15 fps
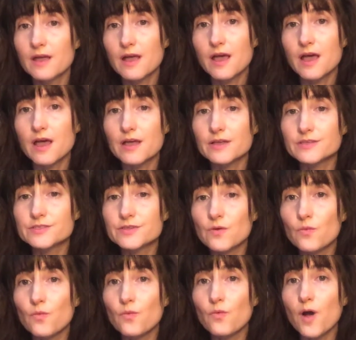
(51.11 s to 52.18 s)
as
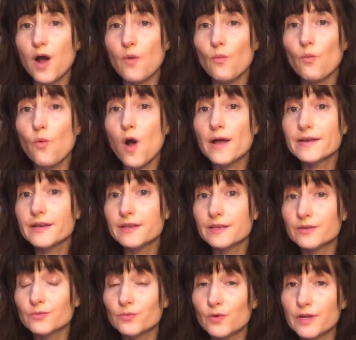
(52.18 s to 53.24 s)
one
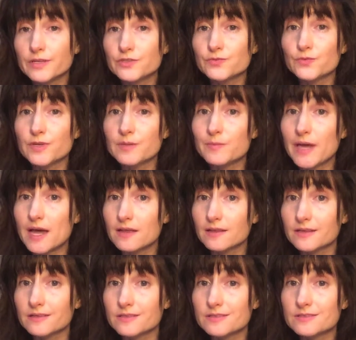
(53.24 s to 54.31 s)
in which we
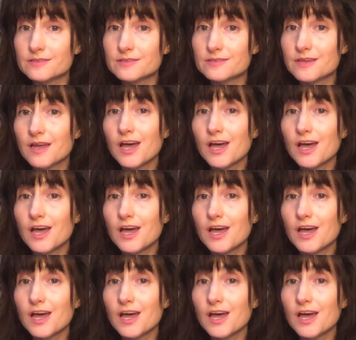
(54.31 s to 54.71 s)
balance